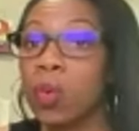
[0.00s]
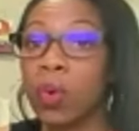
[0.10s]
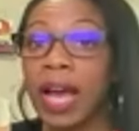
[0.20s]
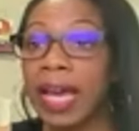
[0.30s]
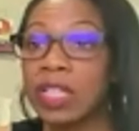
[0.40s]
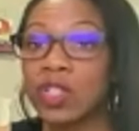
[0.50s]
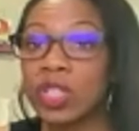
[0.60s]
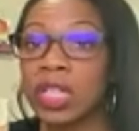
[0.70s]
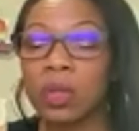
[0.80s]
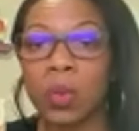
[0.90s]
poor
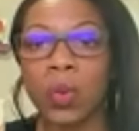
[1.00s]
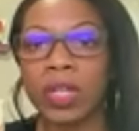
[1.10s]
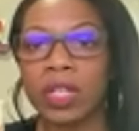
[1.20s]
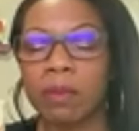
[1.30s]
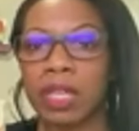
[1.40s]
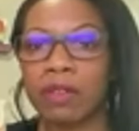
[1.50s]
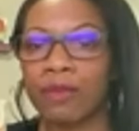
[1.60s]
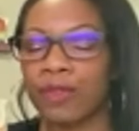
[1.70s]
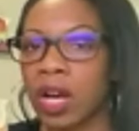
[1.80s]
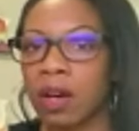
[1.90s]
hygiene or it could be
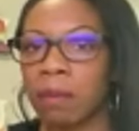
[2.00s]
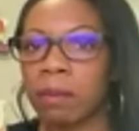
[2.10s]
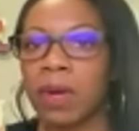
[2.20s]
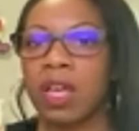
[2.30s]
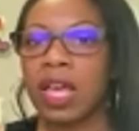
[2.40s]
from